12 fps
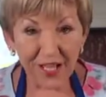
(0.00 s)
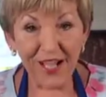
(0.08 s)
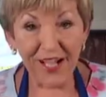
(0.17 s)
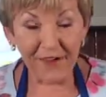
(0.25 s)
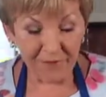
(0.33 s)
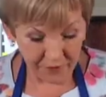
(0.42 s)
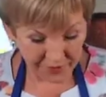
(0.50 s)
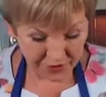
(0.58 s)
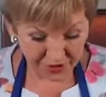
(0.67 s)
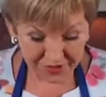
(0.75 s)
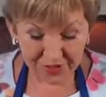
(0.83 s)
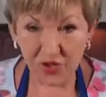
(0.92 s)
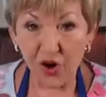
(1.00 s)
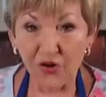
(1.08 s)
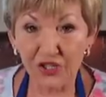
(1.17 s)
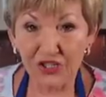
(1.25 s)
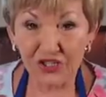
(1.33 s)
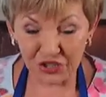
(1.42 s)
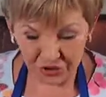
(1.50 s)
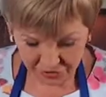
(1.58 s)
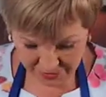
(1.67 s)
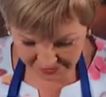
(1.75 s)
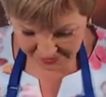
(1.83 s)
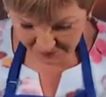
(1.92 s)
half with just orange
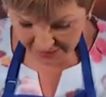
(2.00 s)
juice,